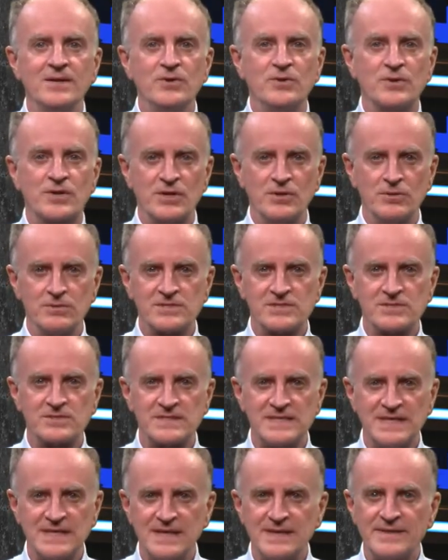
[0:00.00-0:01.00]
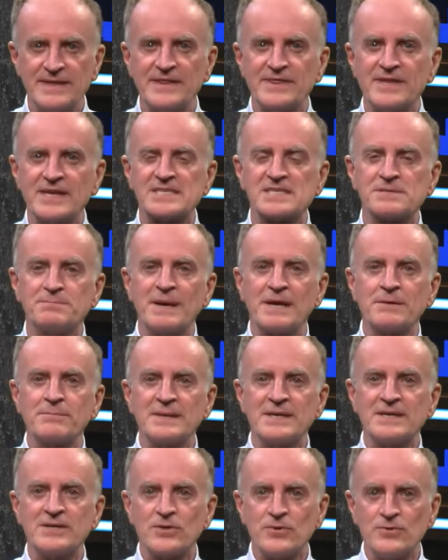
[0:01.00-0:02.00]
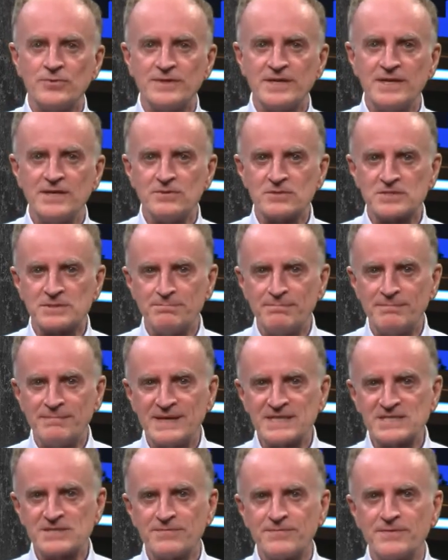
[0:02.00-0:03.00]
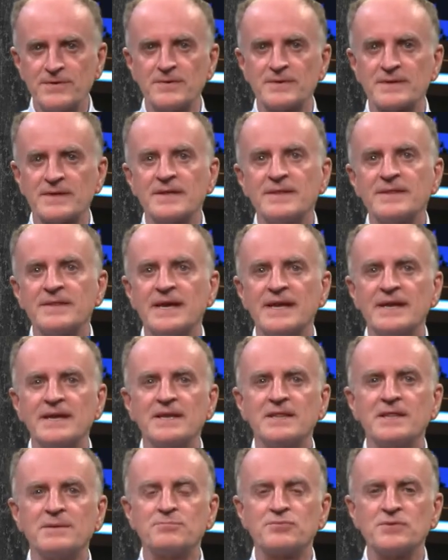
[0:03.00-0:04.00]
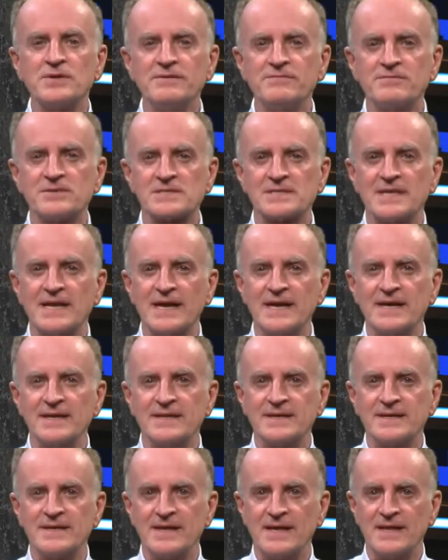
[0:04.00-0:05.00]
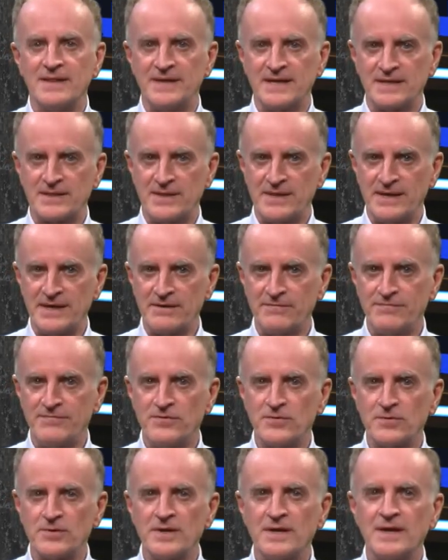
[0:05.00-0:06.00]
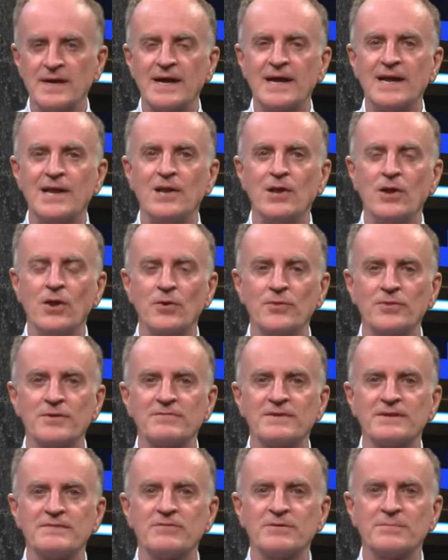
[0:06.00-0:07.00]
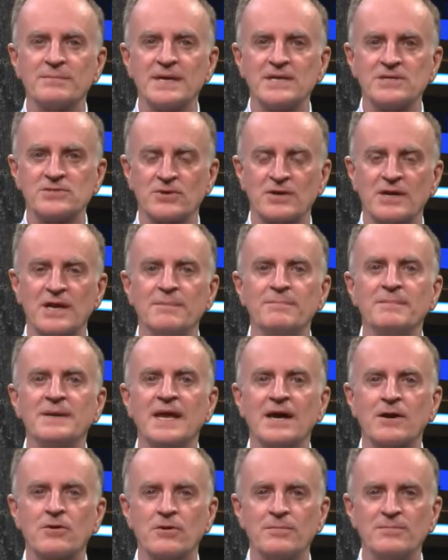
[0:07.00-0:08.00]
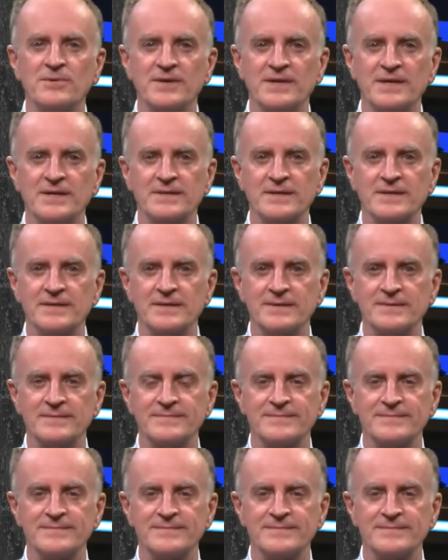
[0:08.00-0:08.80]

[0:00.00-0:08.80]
You can also see that the experiment continues much further than in the previous slide, and that therefore a lot of deformation can be accommodated.